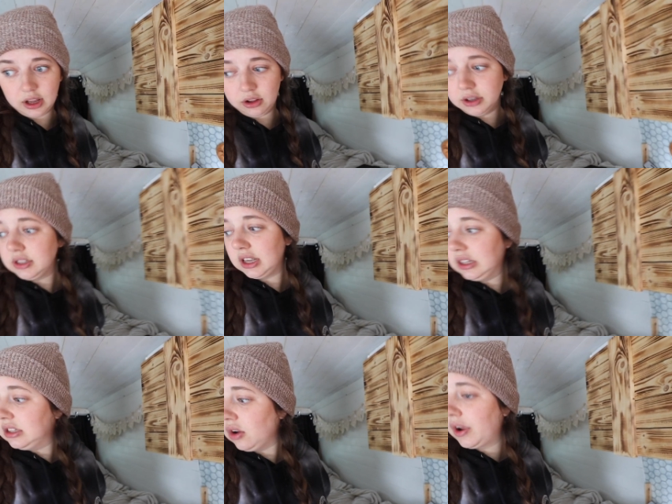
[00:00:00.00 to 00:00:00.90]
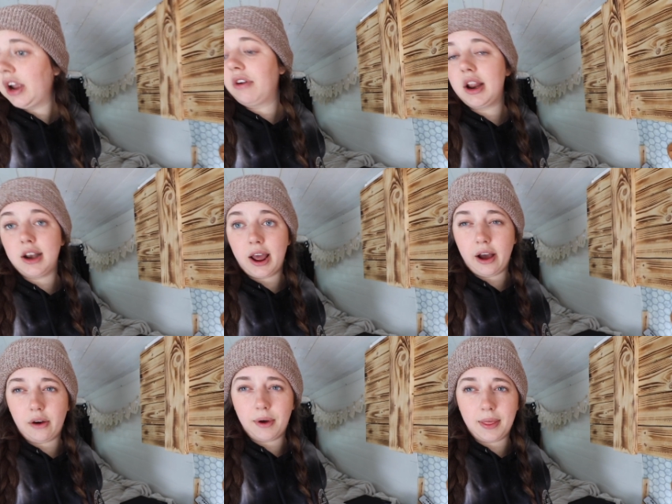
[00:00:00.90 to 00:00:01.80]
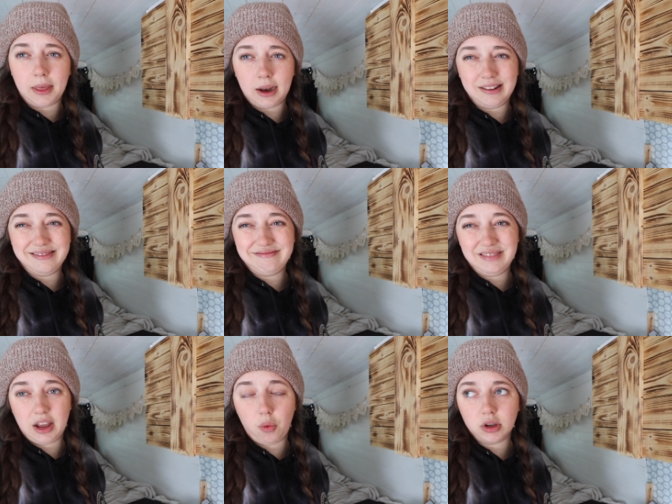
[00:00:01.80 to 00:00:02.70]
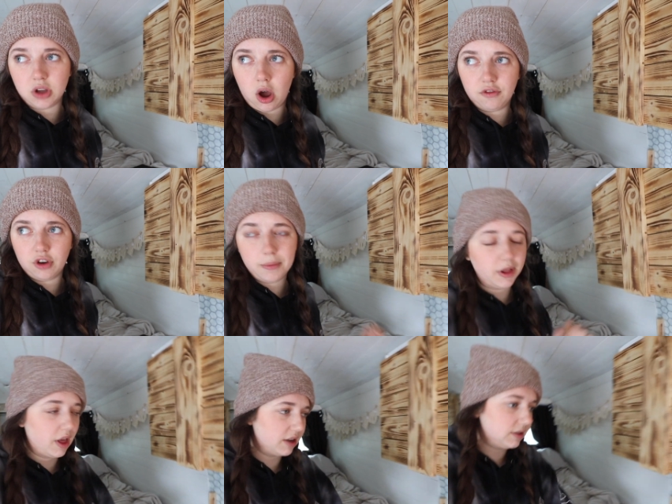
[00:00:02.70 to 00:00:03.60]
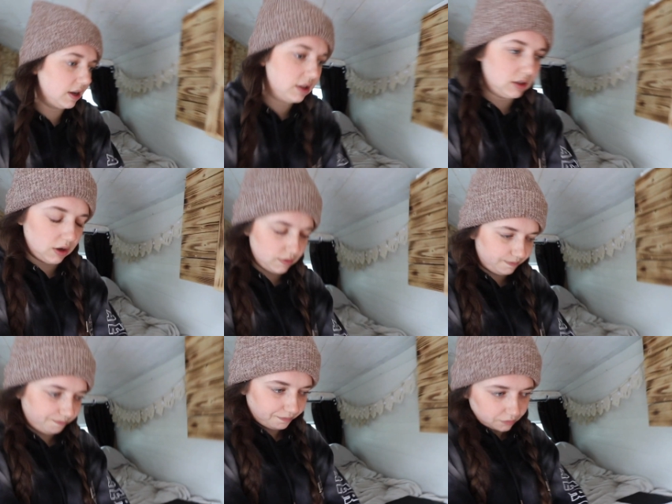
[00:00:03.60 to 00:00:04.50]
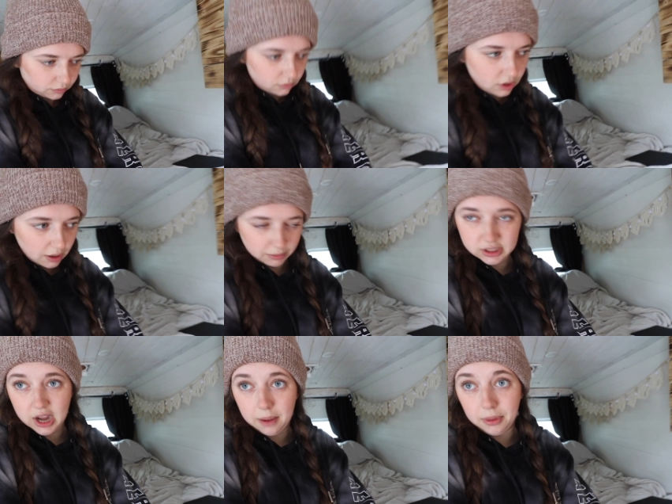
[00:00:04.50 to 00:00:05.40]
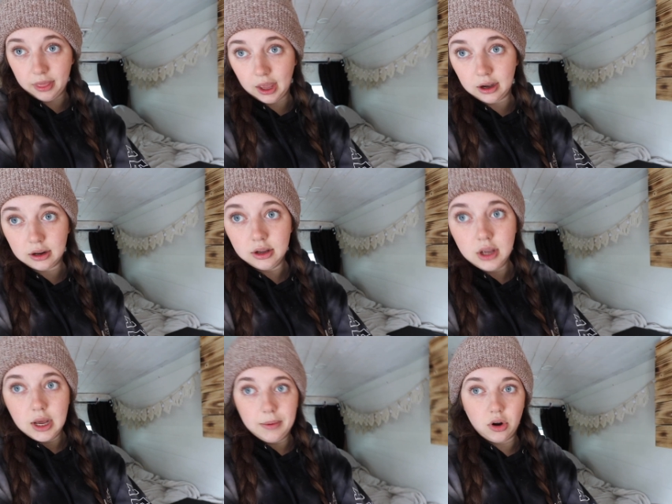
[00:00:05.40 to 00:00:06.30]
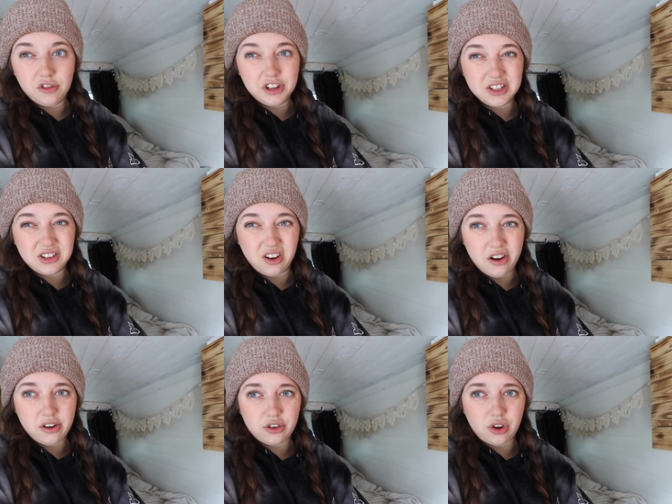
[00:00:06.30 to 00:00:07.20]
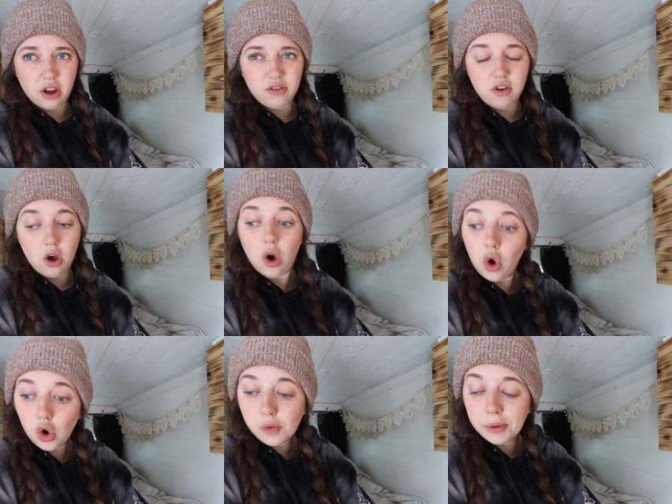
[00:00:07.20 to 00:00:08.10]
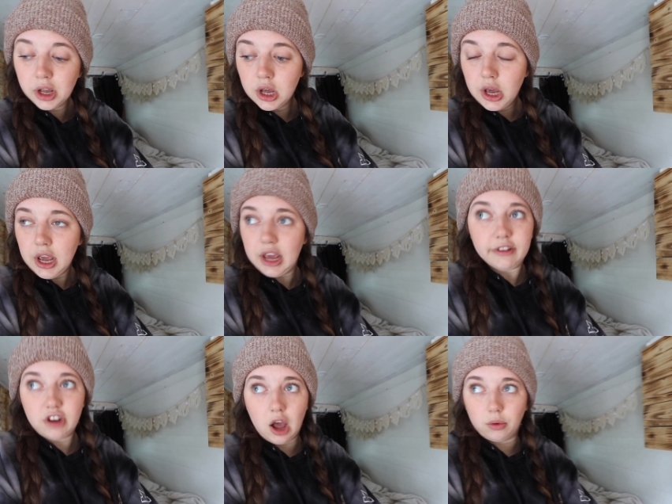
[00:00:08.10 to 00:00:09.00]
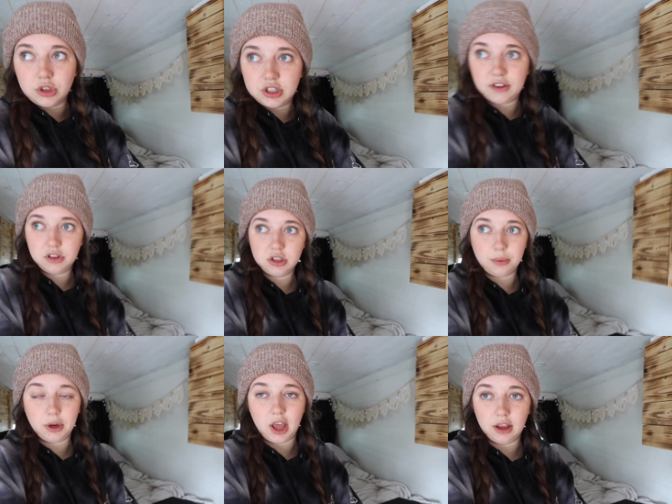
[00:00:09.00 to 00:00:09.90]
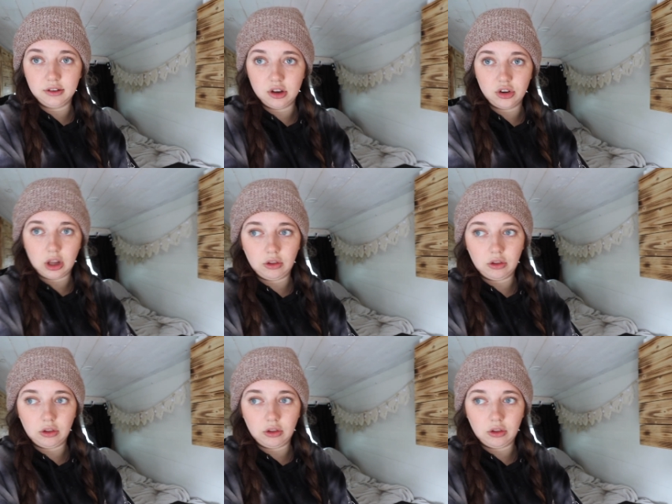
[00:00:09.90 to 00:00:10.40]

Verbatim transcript: It looks like it's okay right now, and then it was on for a bit last night, so must have happened then. But hopefully it's good on our drive home. If not, we'll just have to stop at a gas station.